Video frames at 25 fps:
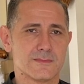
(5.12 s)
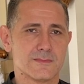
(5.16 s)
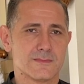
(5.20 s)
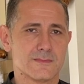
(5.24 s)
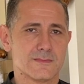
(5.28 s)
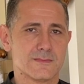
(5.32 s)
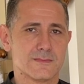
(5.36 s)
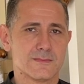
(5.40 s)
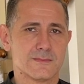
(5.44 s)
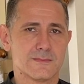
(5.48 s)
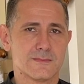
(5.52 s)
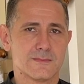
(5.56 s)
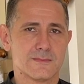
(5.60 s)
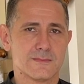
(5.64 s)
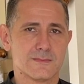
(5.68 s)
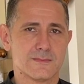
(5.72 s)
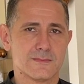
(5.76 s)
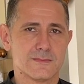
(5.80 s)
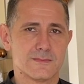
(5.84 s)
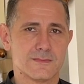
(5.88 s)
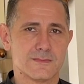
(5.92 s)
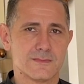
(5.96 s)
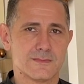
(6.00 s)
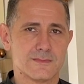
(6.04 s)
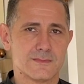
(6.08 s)

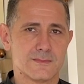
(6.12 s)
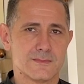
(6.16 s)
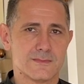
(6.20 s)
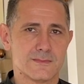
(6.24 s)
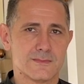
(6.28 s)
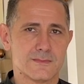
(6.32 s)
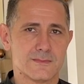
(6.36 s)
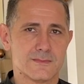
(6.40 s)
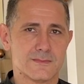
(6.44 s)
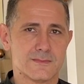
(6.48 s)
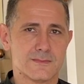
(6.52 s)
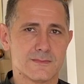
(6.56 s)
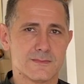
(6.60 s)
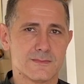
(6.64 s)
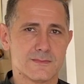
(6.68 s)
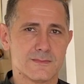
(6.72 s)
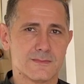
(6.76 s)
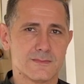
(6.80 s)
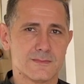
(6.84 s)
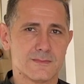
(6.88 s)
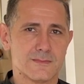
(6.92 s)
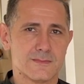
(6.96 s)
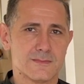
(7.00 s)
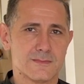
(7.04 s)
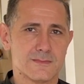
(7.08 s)

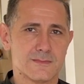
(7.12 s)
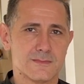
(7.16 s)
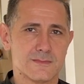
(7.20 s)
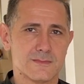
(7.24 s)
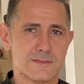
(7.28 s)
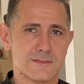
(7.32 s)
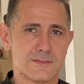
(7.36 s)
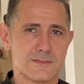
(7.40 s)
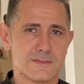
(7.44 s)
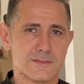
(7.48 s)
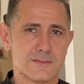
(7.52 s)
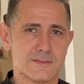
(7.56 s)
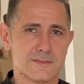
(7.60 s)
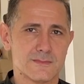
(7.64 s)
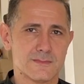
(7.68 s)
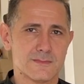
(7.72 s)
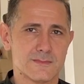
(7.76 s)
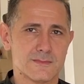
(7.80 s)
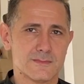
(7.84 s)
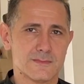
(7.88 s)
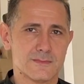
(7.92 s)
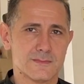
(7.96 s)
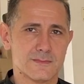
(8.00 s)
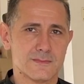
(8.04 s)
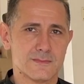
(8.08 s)

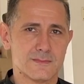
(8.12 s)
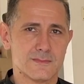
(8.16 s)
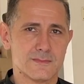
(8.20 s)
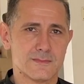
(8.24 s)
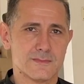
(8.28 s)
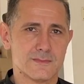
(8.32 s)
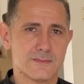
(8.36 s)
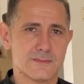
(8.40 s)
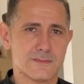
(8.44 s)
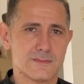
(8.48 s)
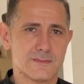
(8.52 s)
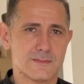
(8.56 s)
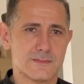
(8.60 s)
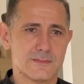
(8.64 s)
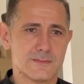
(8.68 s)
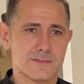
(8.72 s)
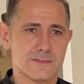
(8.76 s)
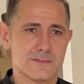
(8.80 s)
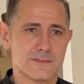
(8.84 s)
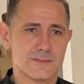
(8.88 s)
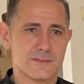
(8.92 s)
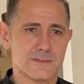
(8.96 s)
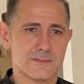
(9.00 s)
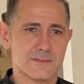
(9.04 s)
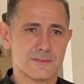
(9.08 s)

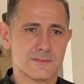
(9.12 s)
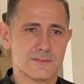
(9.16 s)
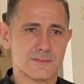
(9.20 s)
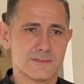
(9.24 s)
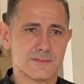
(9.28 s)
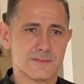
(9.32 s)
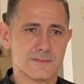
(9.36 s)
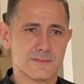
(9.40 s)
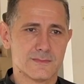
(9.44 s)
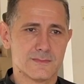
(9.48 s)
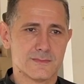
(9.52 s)
No words are spoken by the person on screen.